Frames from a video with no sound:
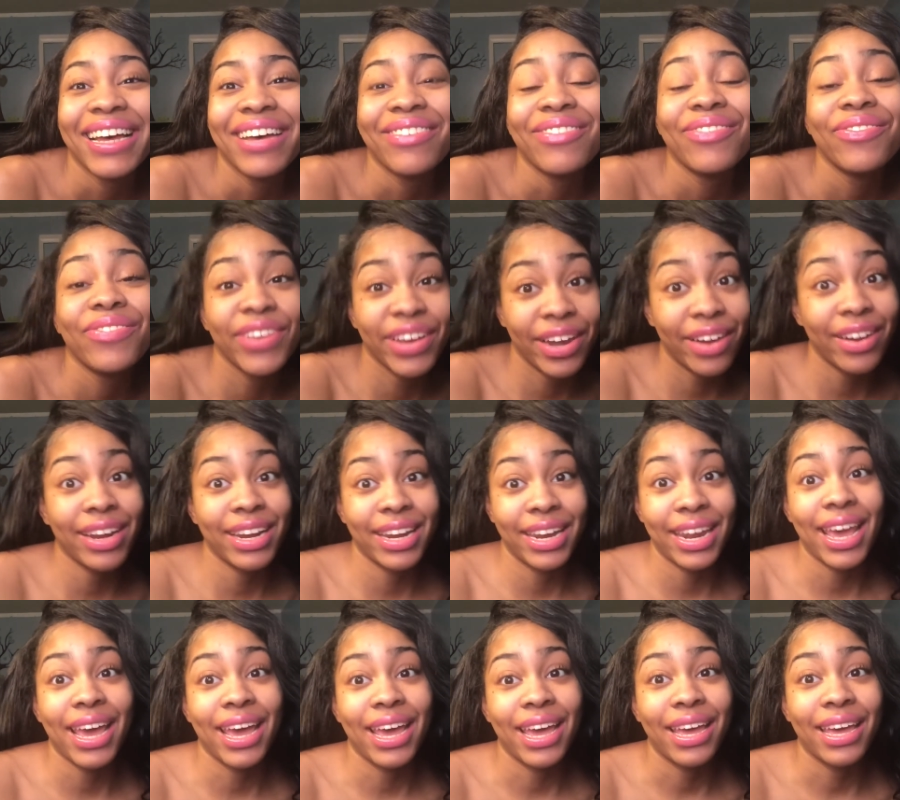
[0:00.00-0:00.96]
Very
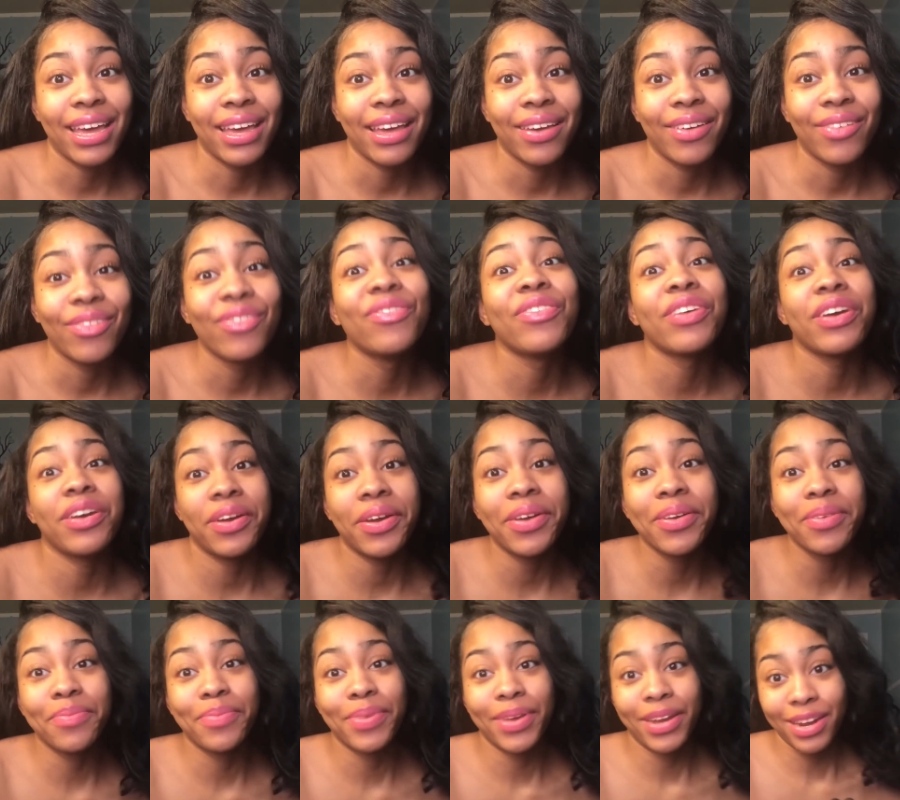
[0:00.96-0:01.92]
dad. Very
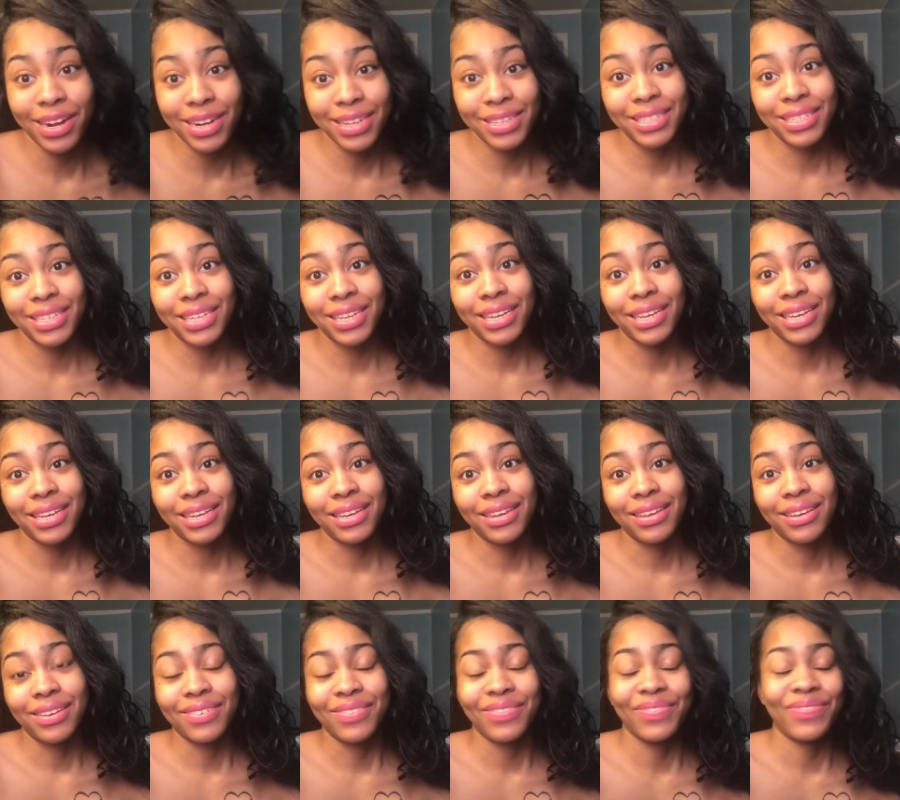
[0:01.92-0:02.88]
embarrassing.
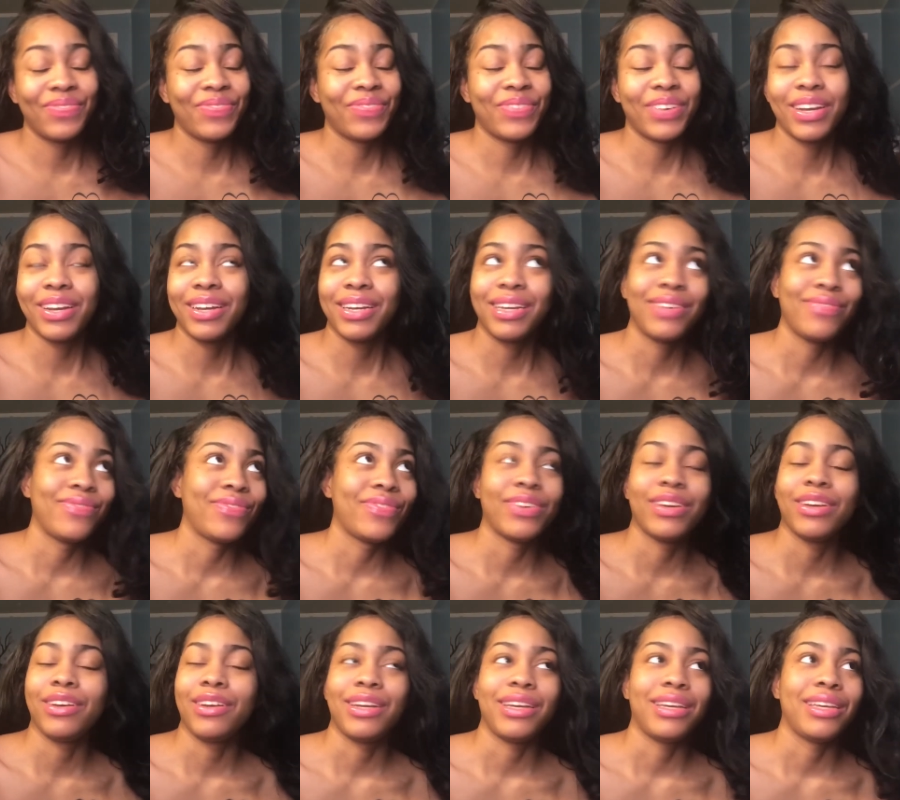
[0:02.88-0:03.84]
Very,
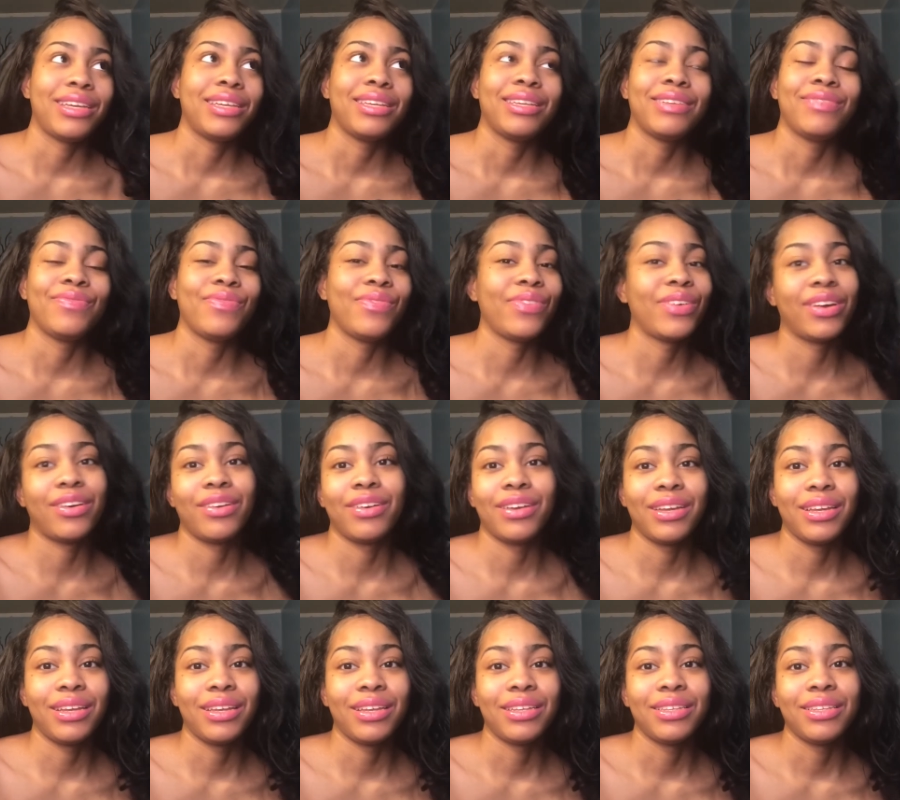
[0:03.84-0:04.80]
very,
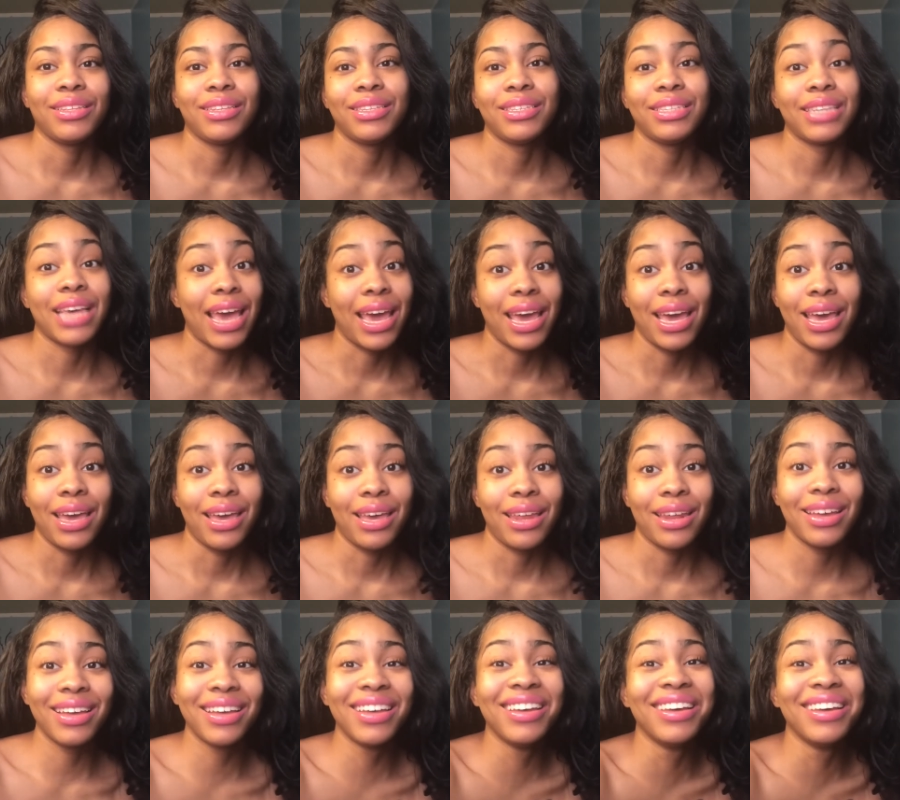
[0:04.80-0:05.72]
very sad.